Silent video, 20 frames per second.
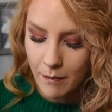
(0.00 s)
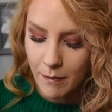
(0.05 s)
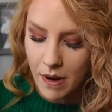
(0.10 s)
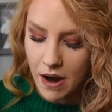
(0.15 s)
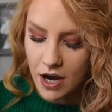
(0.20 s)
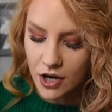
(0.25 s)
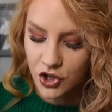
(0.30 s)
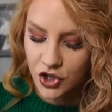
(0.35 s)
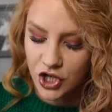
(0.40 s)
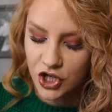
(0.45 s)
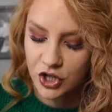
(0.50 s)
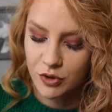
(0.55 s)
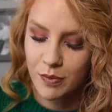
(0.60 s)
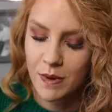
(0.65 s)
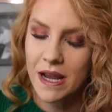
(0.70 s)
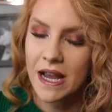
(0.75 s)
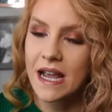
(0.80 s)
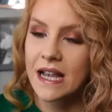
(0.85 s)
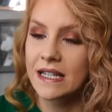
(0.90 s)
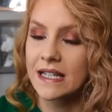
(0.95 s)
but ginger
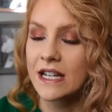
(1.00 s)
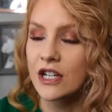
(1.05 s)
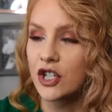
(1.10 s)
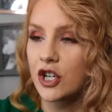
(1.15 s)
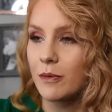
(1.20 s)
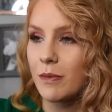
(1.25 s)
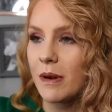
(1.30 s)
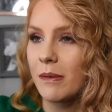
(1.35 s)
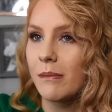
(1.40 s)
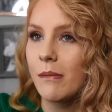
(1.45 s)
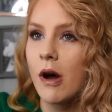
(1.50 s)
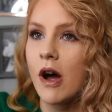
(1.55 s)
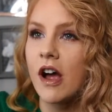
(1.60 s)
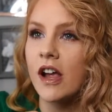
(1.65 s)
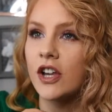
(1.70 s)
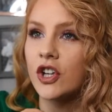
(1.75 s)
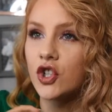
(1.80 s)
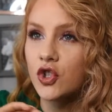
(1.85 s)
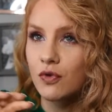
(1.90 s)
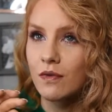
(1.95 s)
beer has literally been
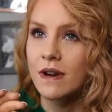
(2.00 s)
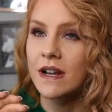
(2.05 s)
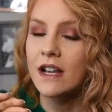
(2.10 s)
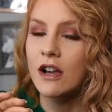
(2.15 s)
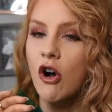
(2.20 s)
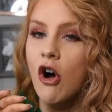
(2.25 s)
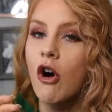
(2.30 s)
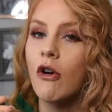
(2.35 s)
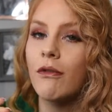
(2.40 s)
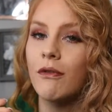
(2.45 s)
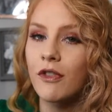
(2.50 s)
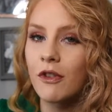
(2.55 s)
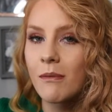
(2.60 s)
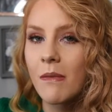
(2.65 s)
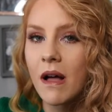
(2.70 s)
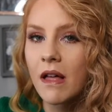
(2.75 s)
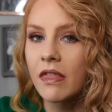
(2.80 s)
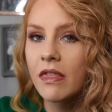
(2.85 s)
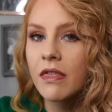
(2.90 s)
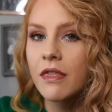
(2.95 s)
my drink of the
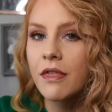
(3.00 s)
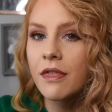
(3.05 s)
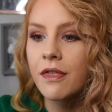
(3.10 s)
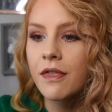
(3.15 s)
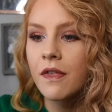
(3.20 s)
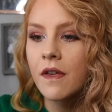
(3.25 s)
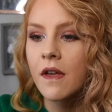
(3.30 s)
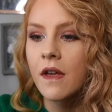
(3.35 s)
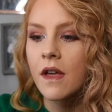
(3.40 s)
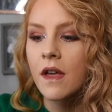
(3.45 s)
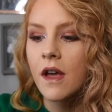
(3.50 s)
month.